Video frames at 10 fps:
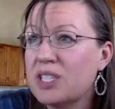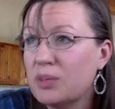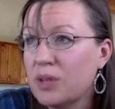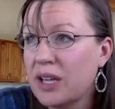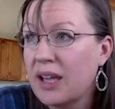Do I
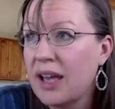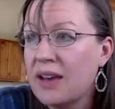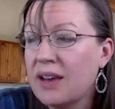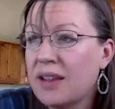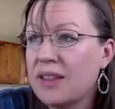read your book
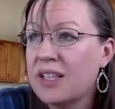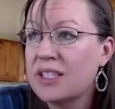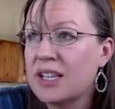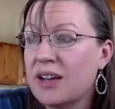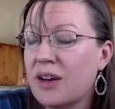again
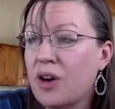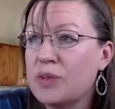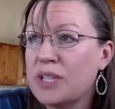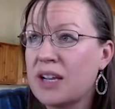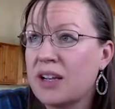in this
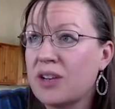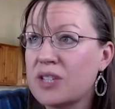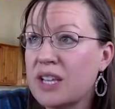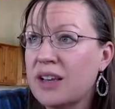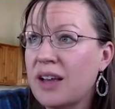hopes that
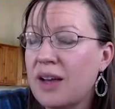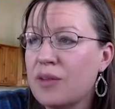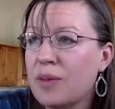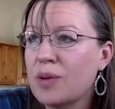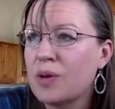it goes
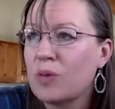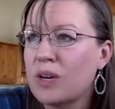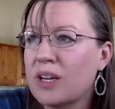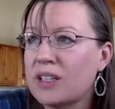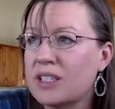in? I
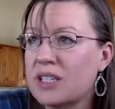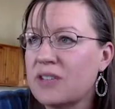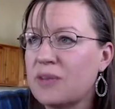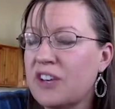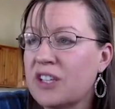remember a warning
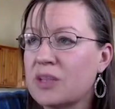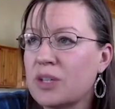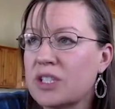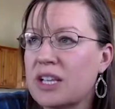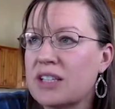in Jason
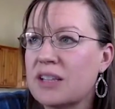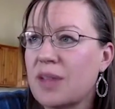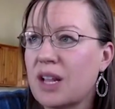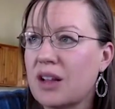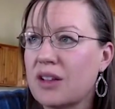Vale's book
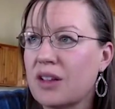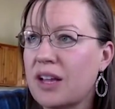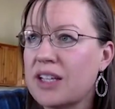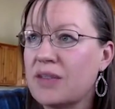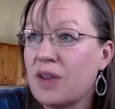saying something
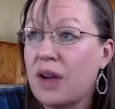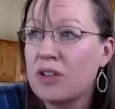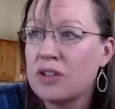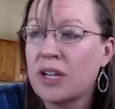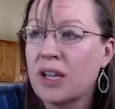along the lines,
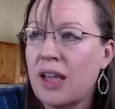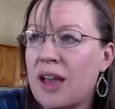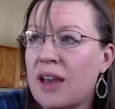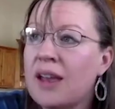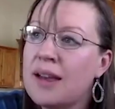if you ever
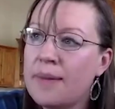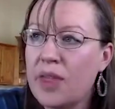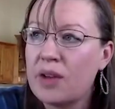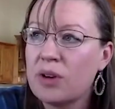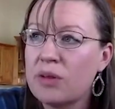drink again,
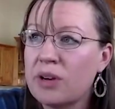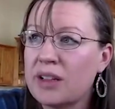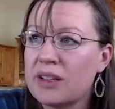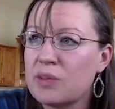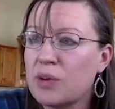then
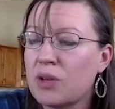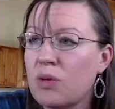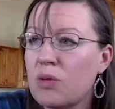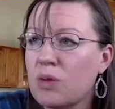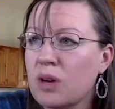rereading this
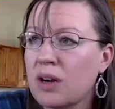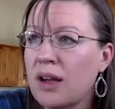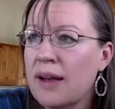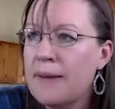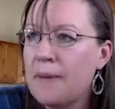book won't
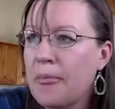work.